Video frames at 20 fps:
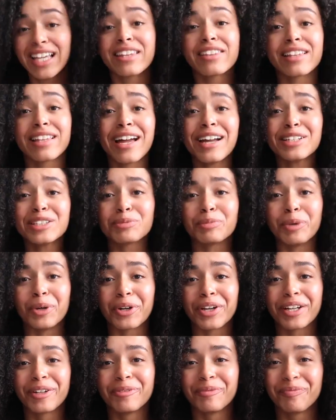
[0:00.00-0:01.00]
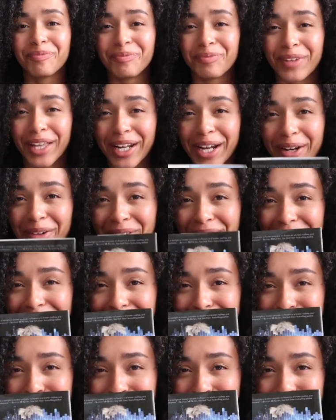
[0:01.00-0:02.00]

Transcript: The last book that I read